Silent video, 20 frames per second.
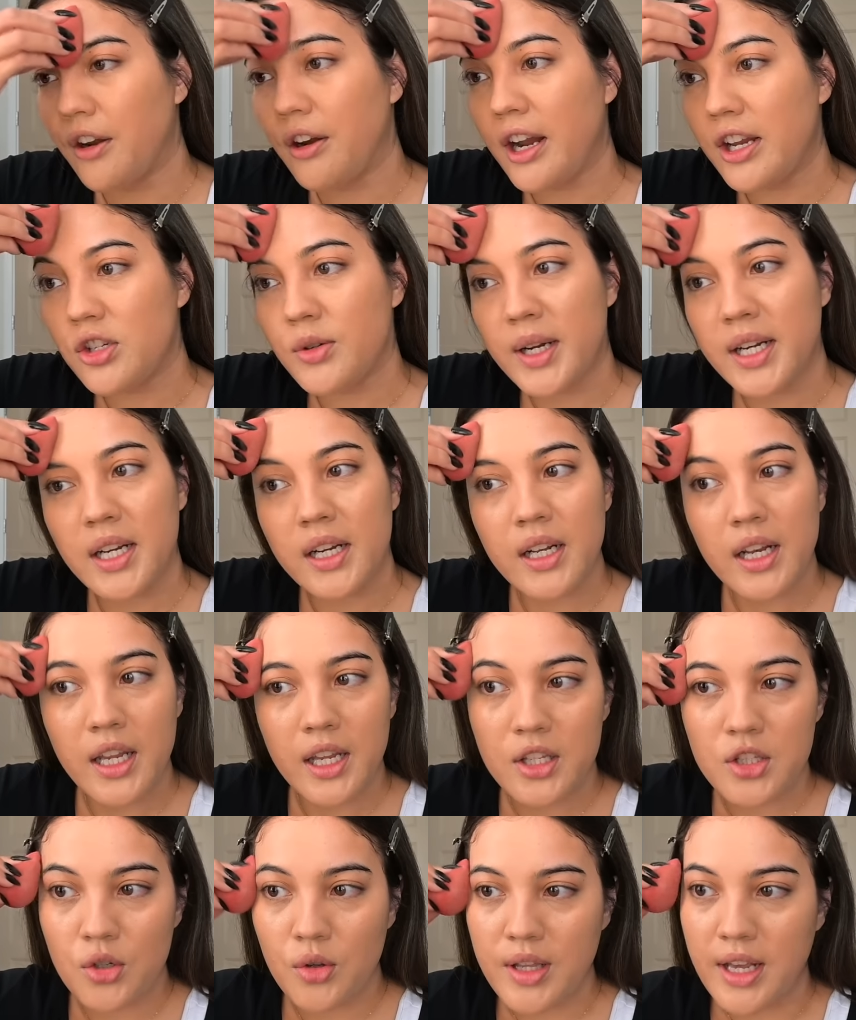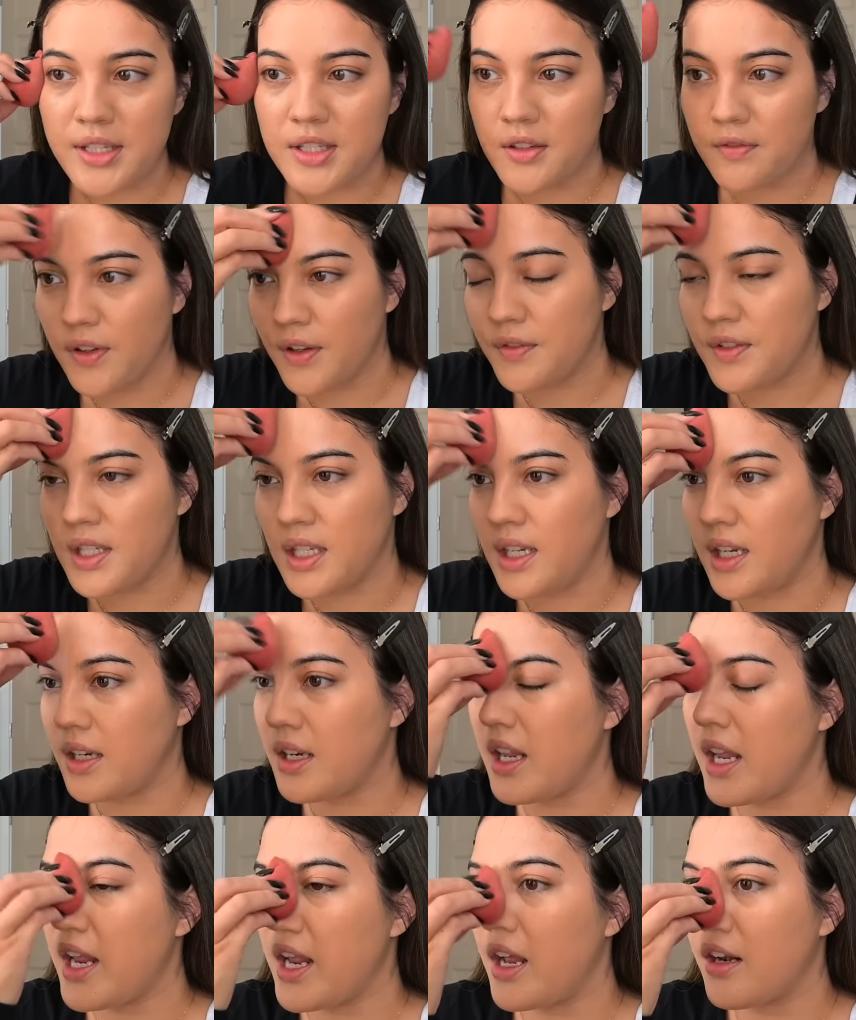graduated in 2015,
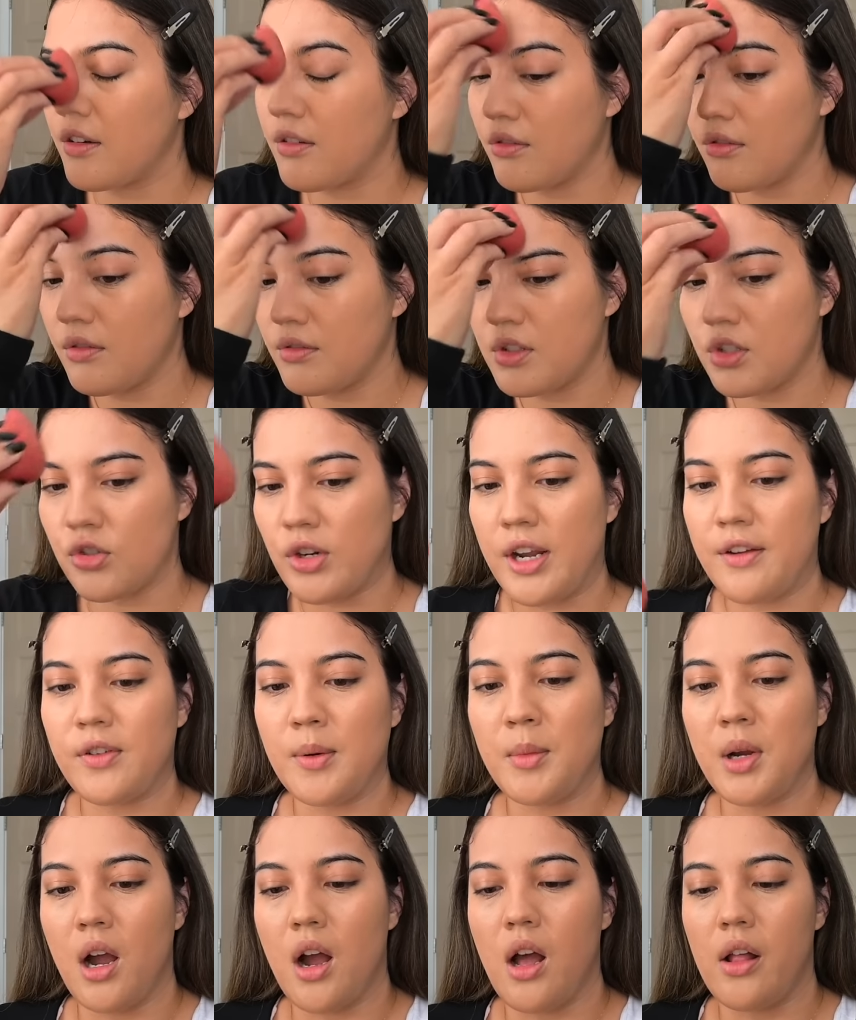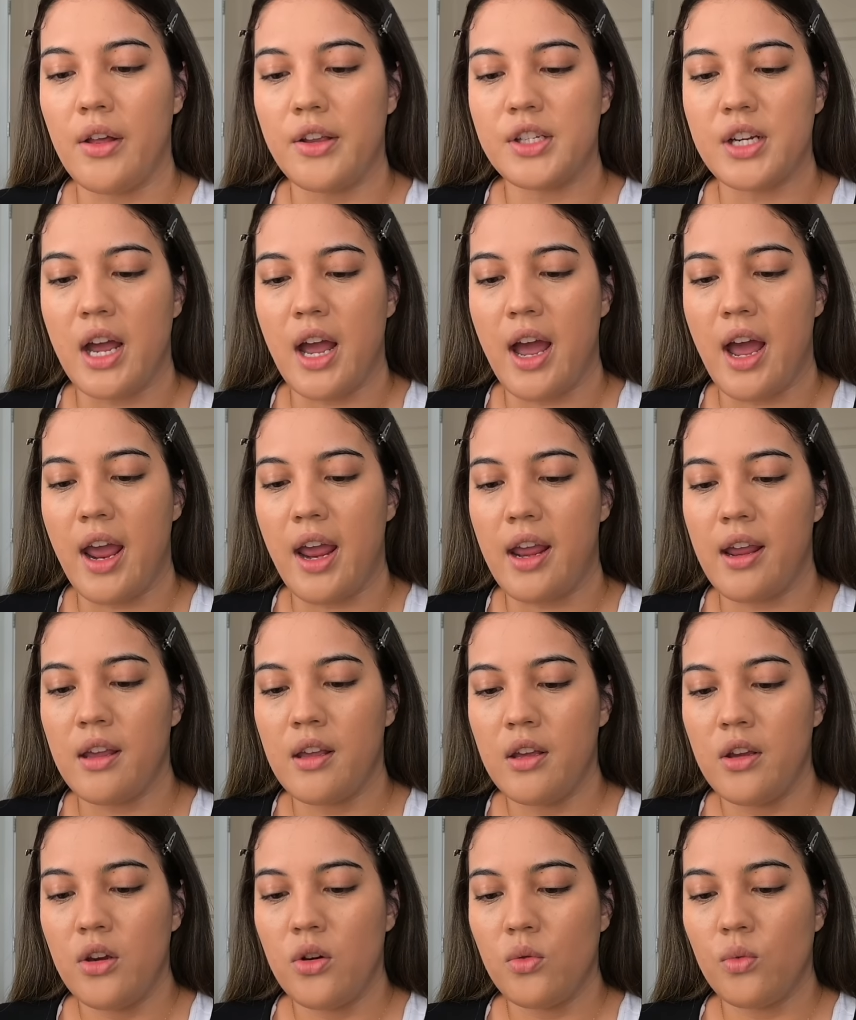and straight from college, I
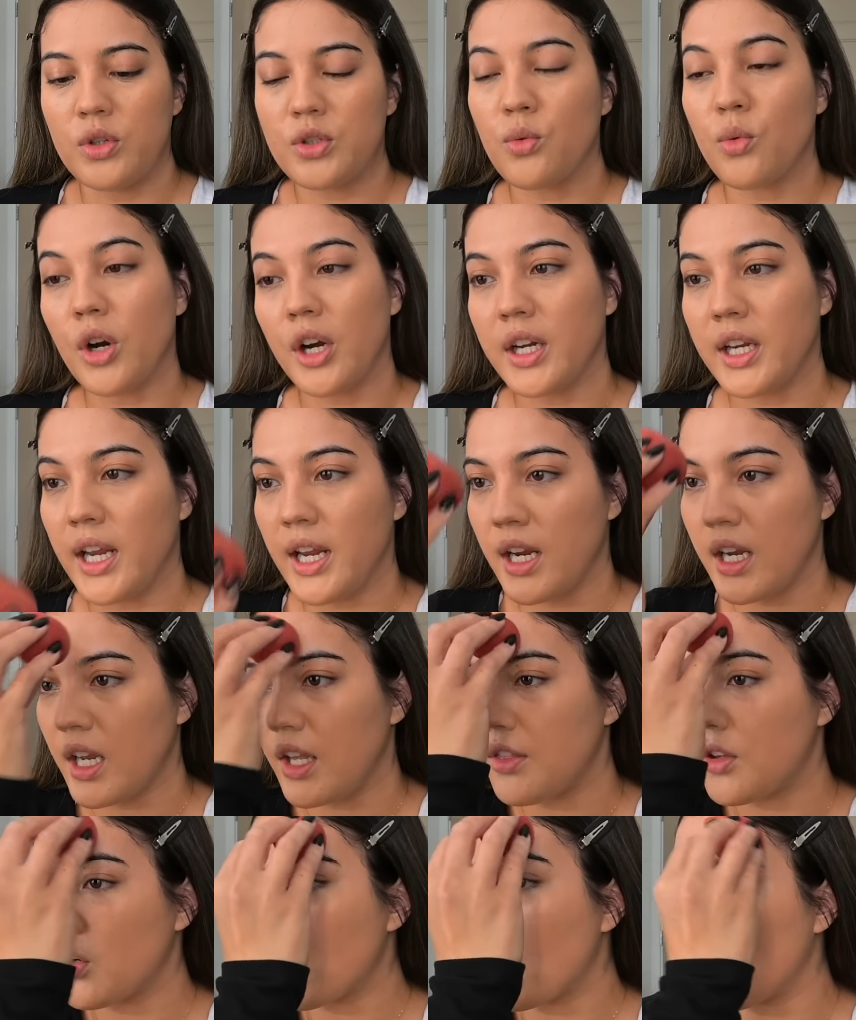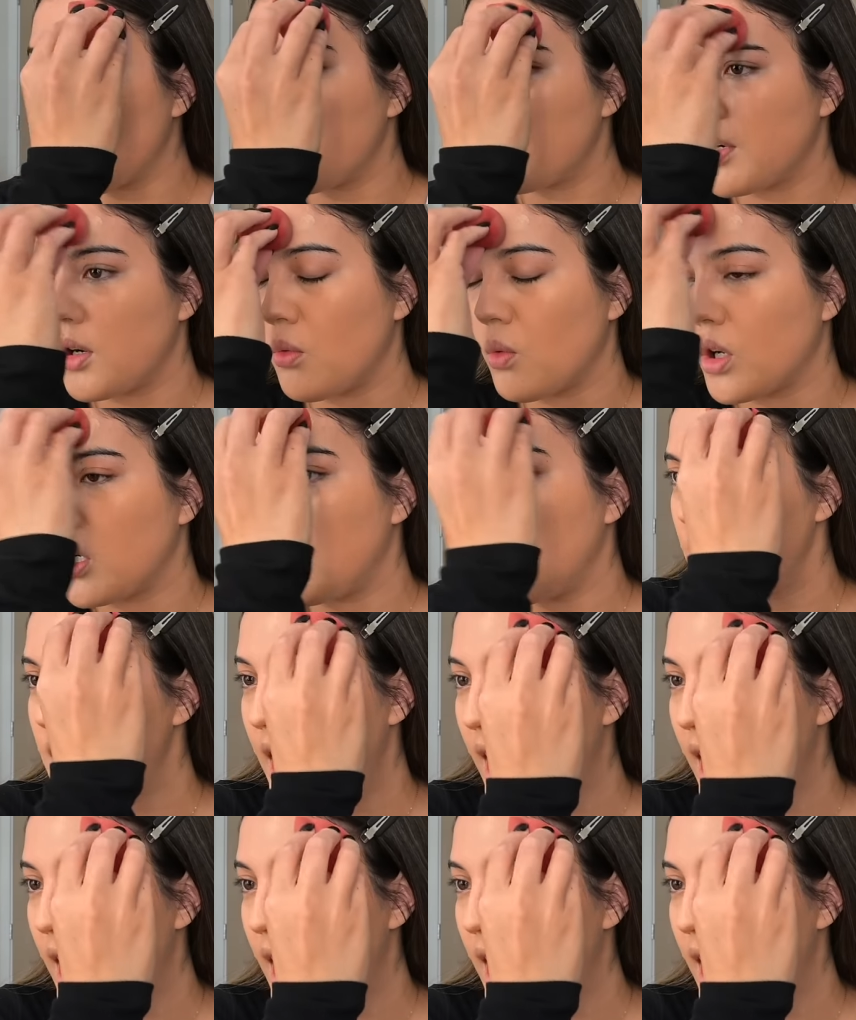was working in the corporate world.